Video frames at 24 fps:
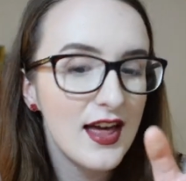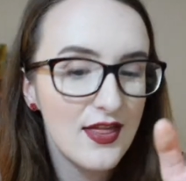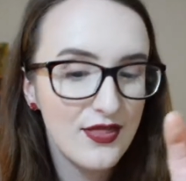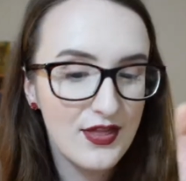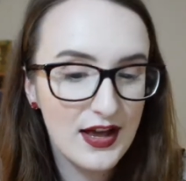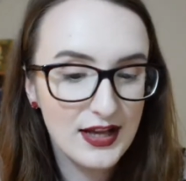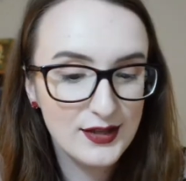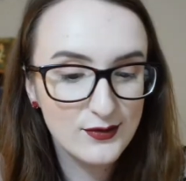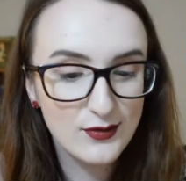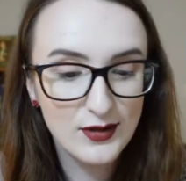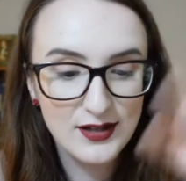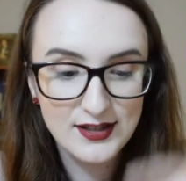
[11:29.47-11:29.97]

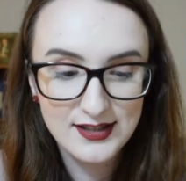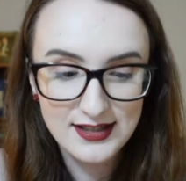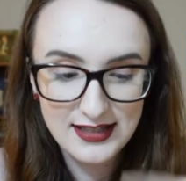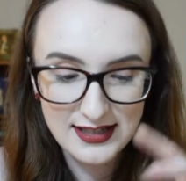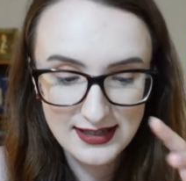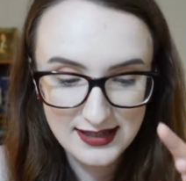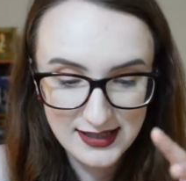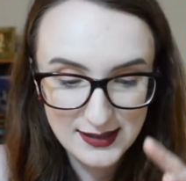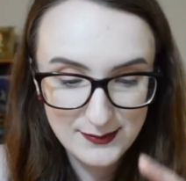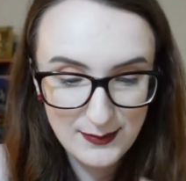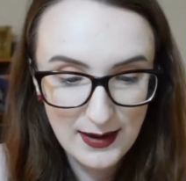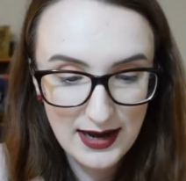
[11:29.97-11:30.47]
That's what's
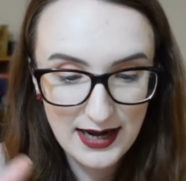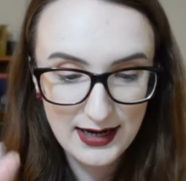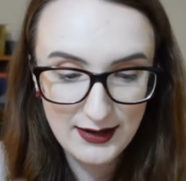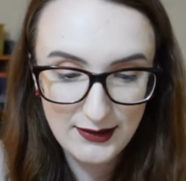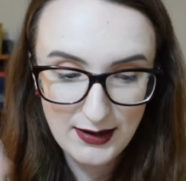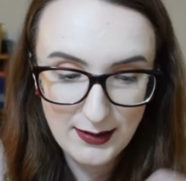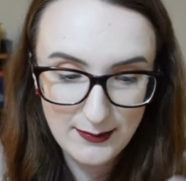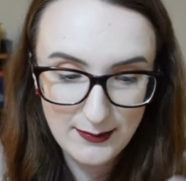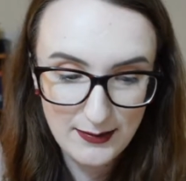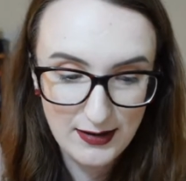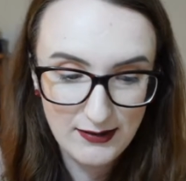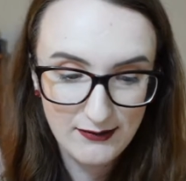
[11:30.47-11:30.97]

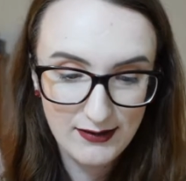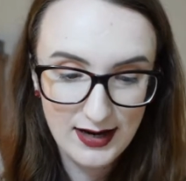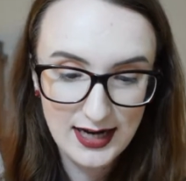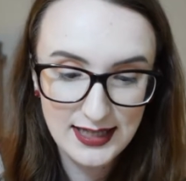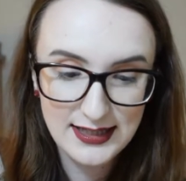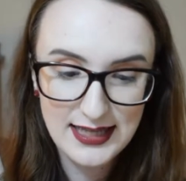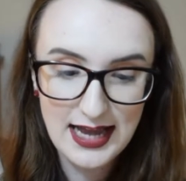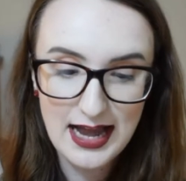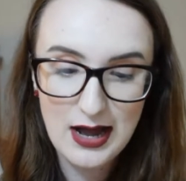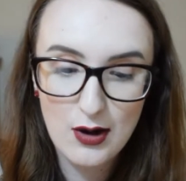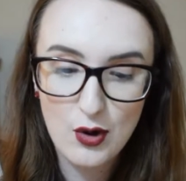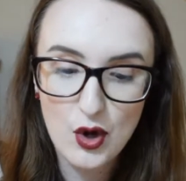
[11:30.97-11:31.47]
inspiring me right
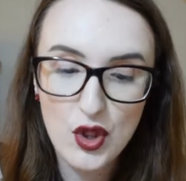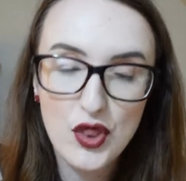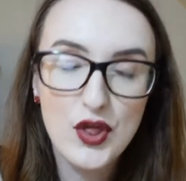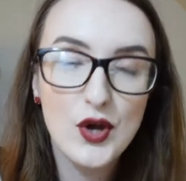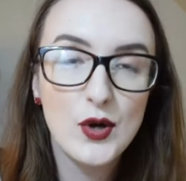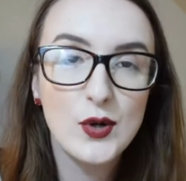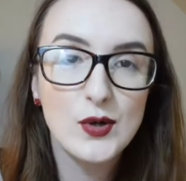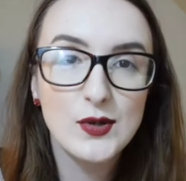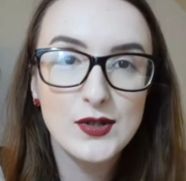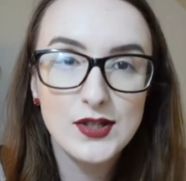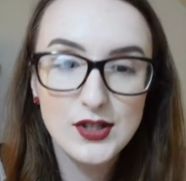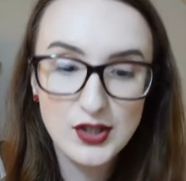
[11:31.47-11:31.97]
now.
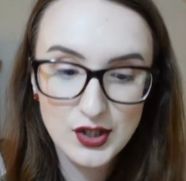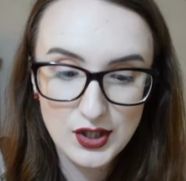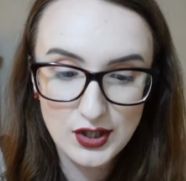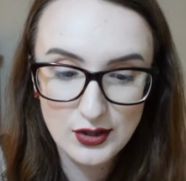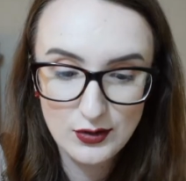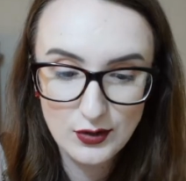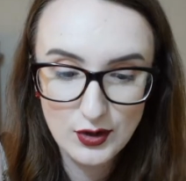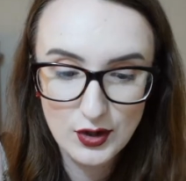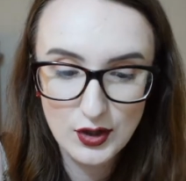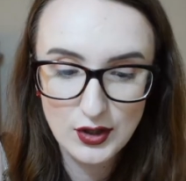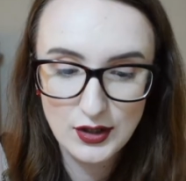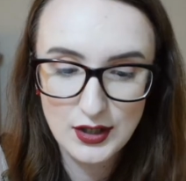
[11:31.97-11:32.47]
Those two
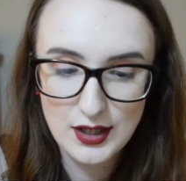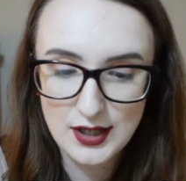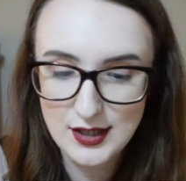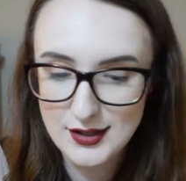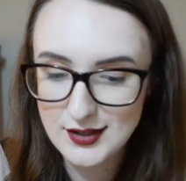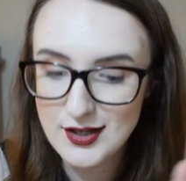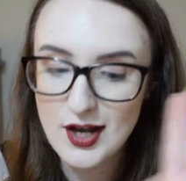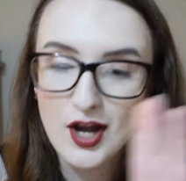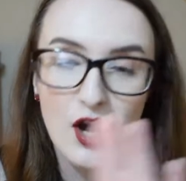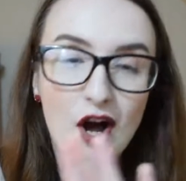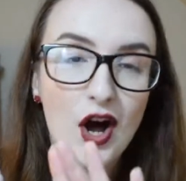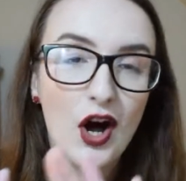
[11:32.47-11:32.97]
colours,
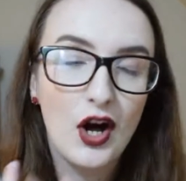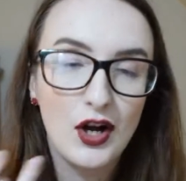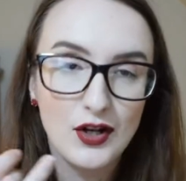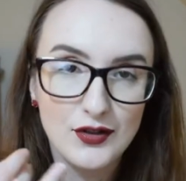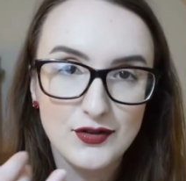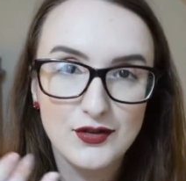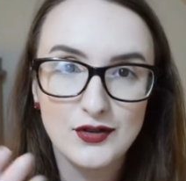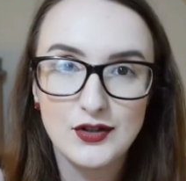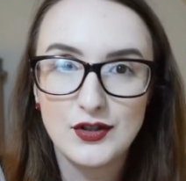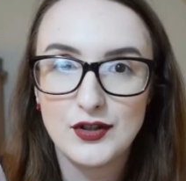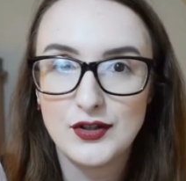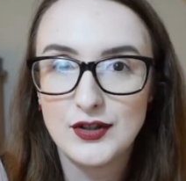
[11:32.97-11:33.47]

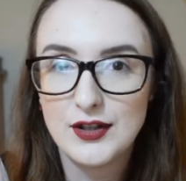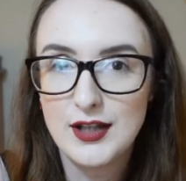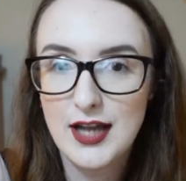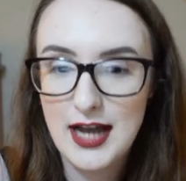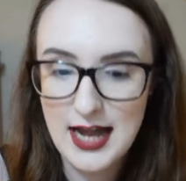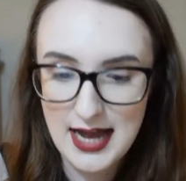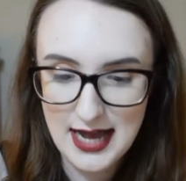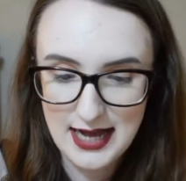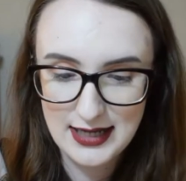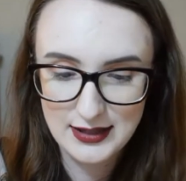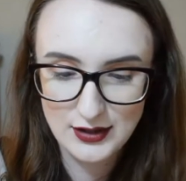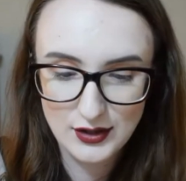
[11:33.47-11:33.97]
Ozone
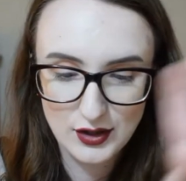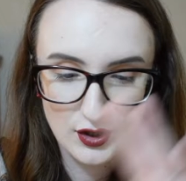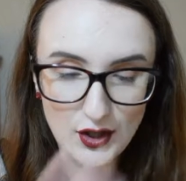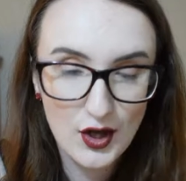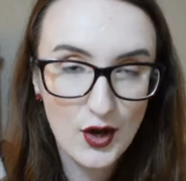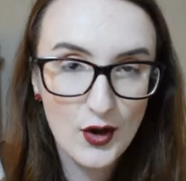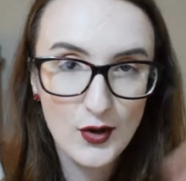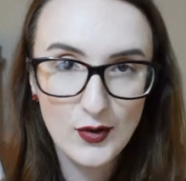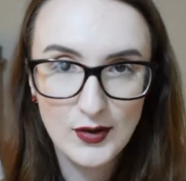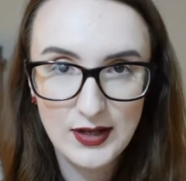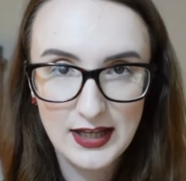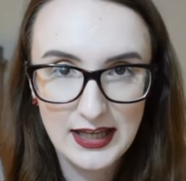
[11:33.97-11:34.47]
and
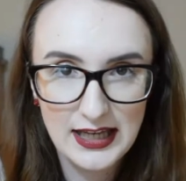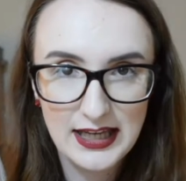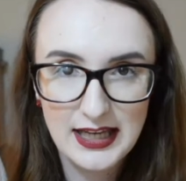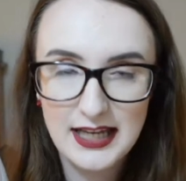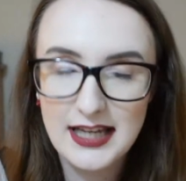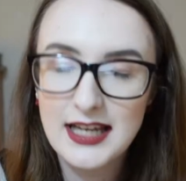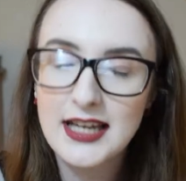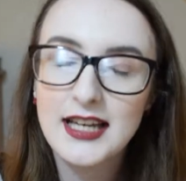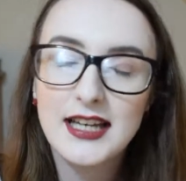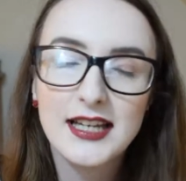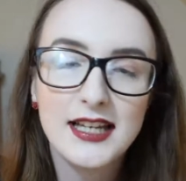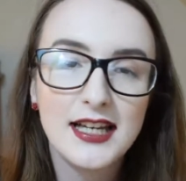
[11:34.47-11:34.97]

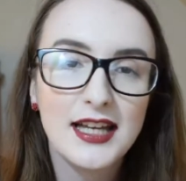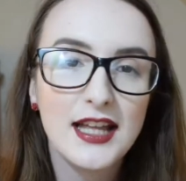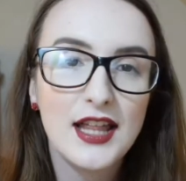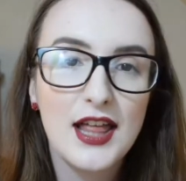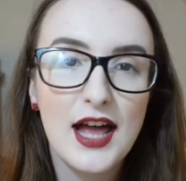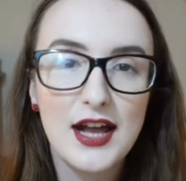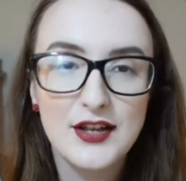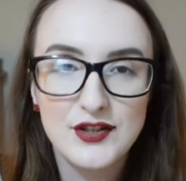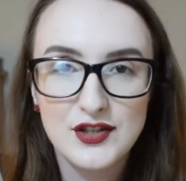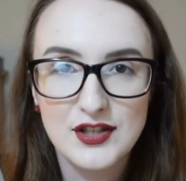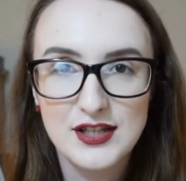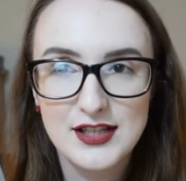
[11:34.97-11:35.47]
Kogi,
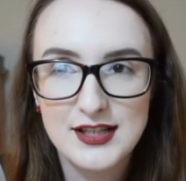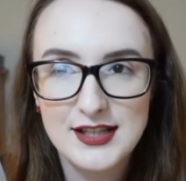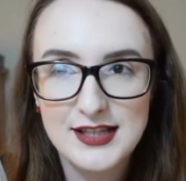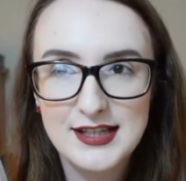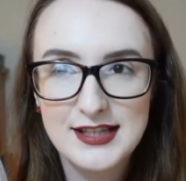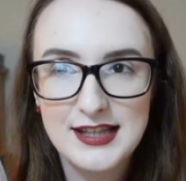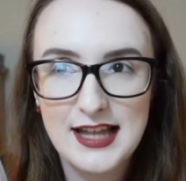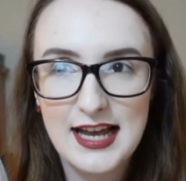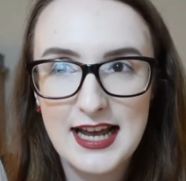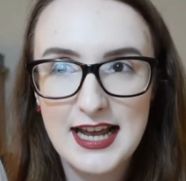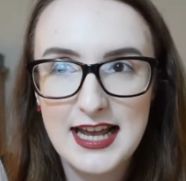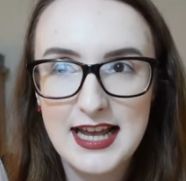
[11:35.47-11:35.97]
are just
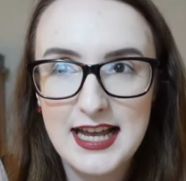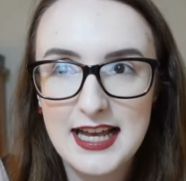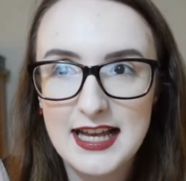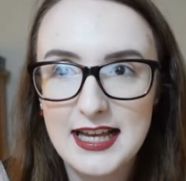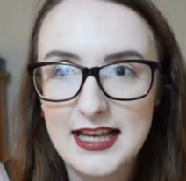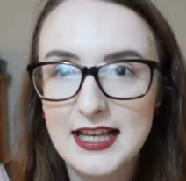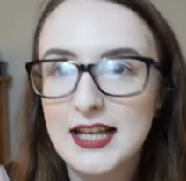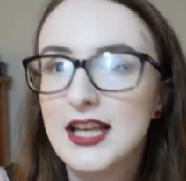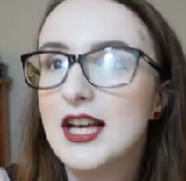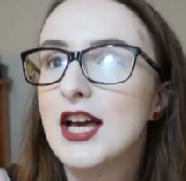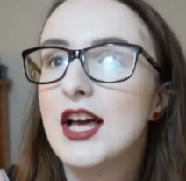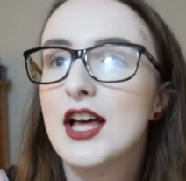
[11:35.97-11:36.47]

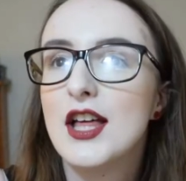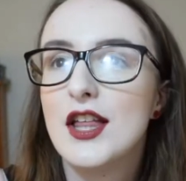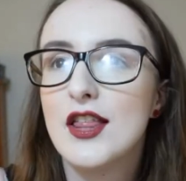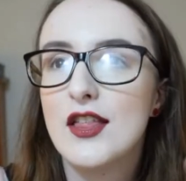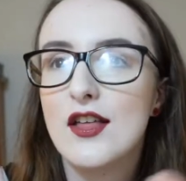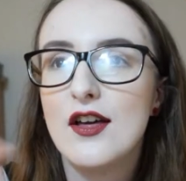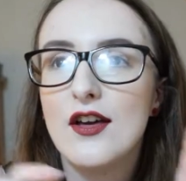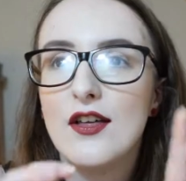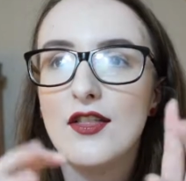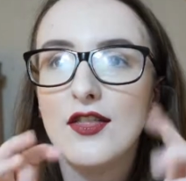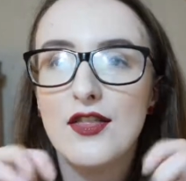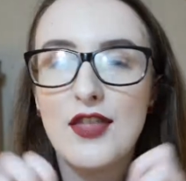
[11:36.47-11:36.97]
like,
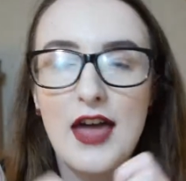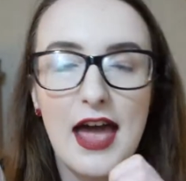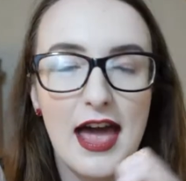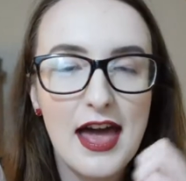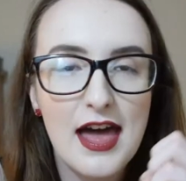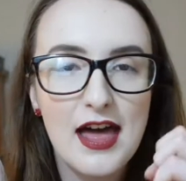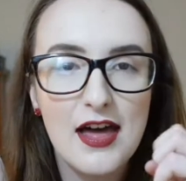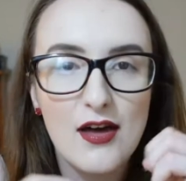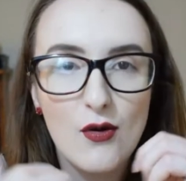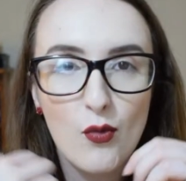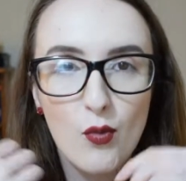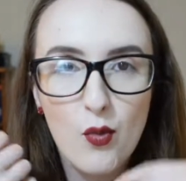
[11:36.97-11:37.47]

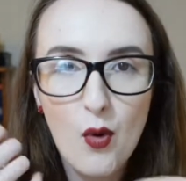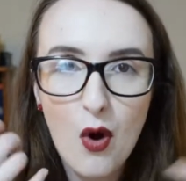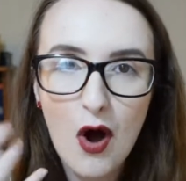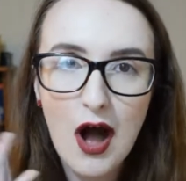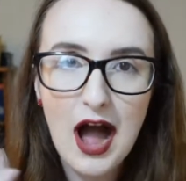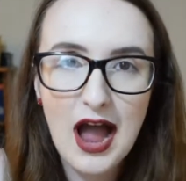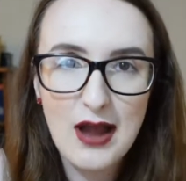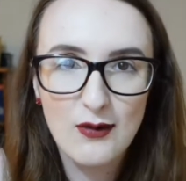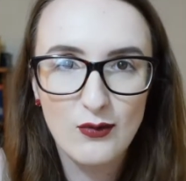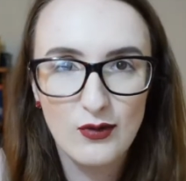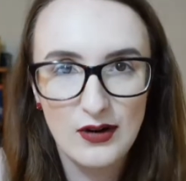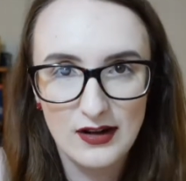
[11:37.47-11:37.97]
they're what
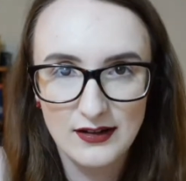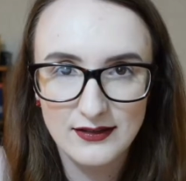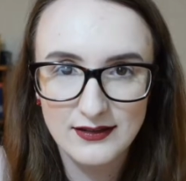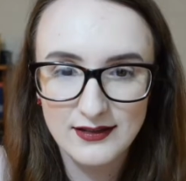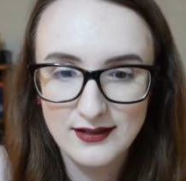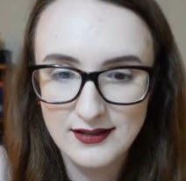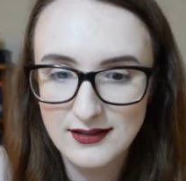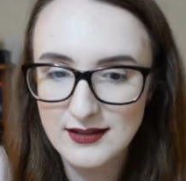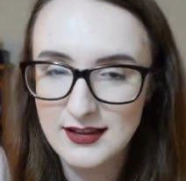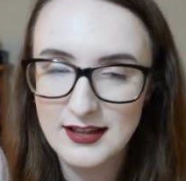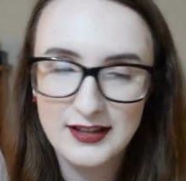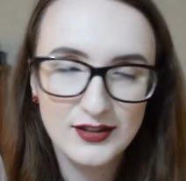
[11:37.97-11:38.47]
I
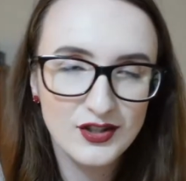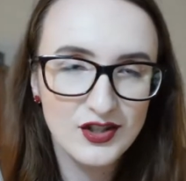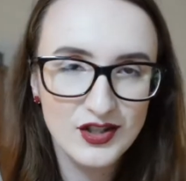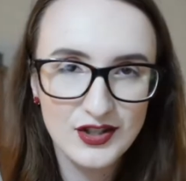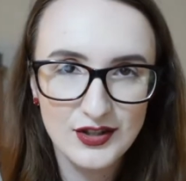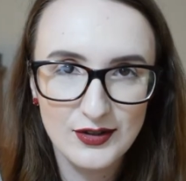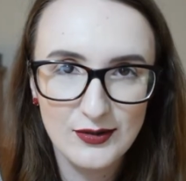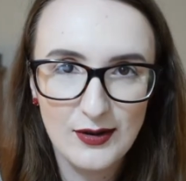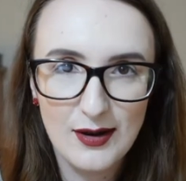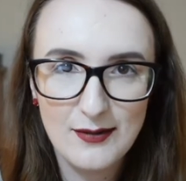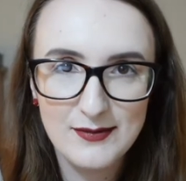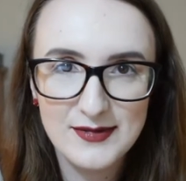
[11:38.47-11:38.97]
want. Do you
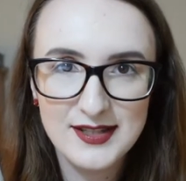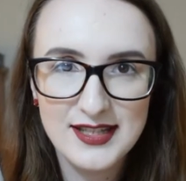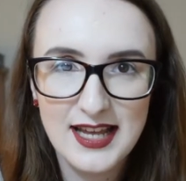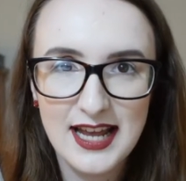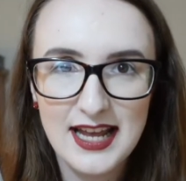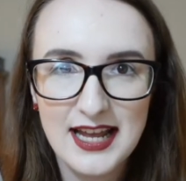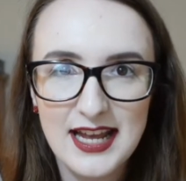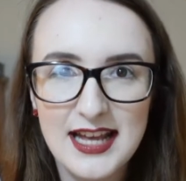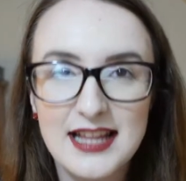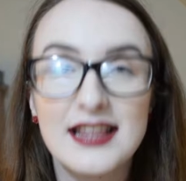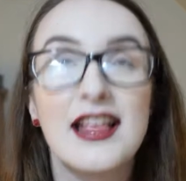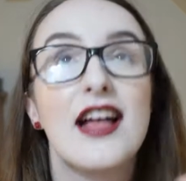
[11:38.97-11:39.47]
know what I'm
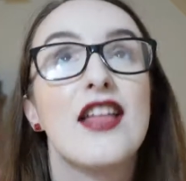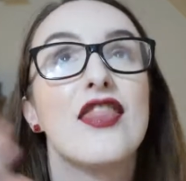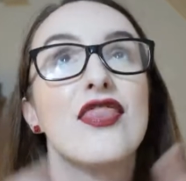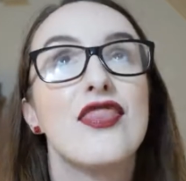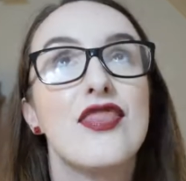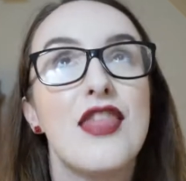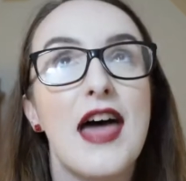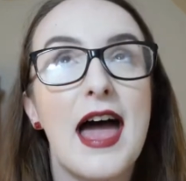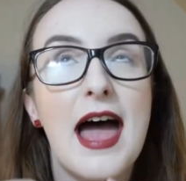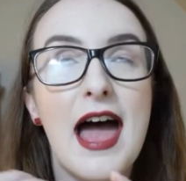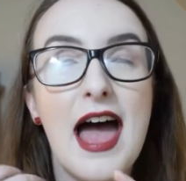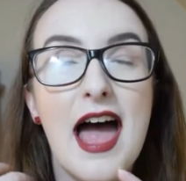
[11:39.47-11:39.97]
saying?
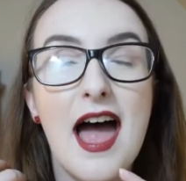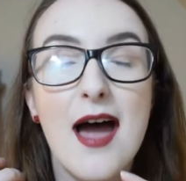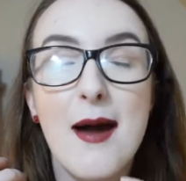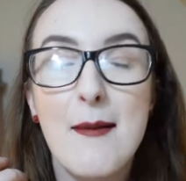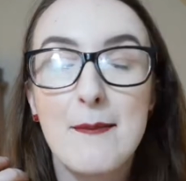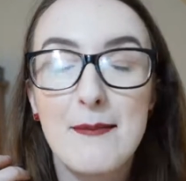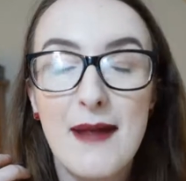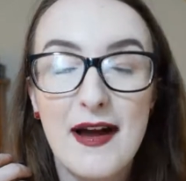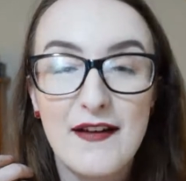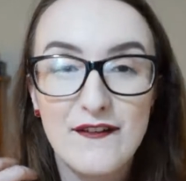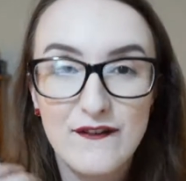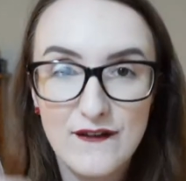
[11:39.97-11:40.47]
They're my